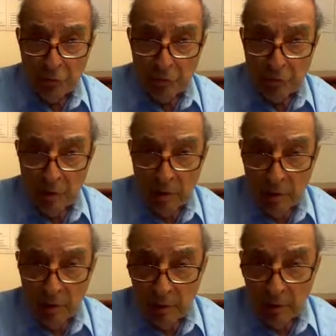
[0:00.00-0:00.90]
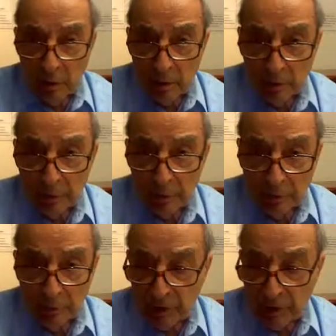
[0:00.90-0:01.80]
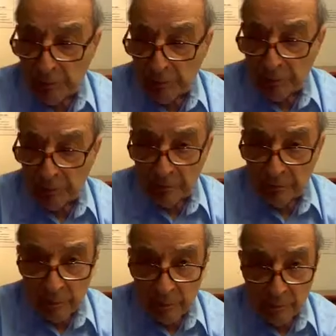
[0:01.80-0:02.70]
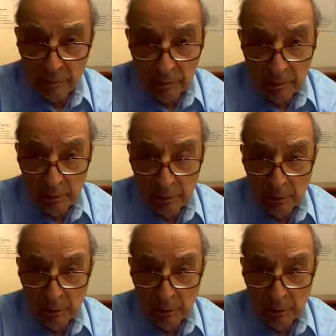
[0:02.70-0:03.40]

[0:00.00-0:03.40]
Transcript: it's being offered as an employer benefit, that